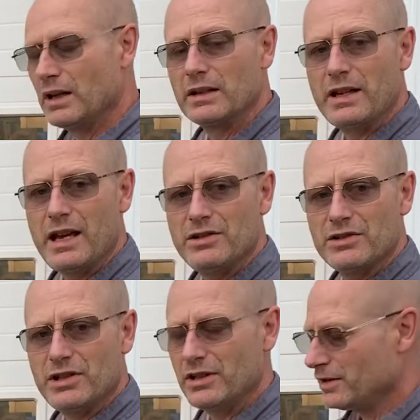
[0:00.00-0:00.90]

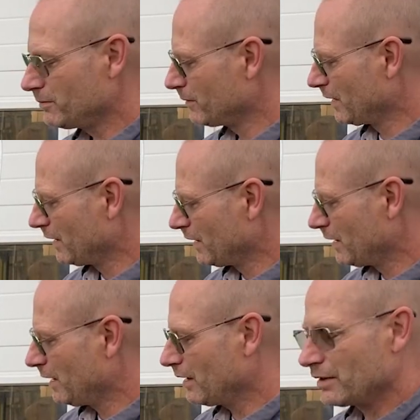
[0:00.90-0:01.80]
gauges here
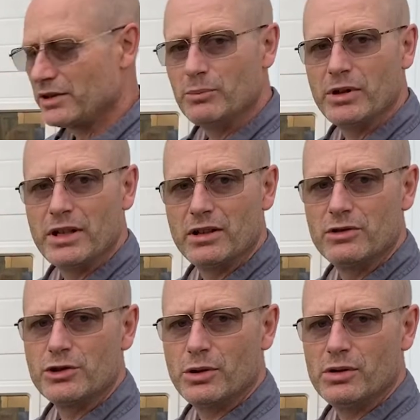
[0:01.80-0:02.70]
are simply
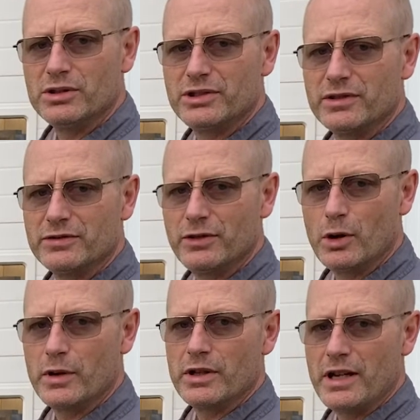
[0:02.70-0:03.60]
controls for
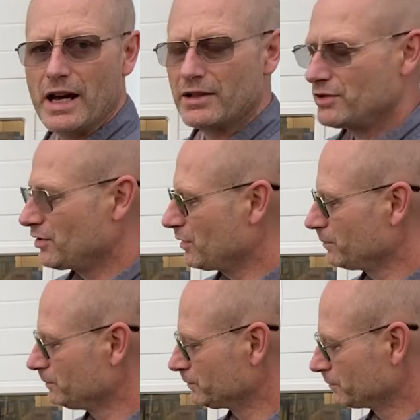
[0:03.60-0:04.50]
flowing the oxygen.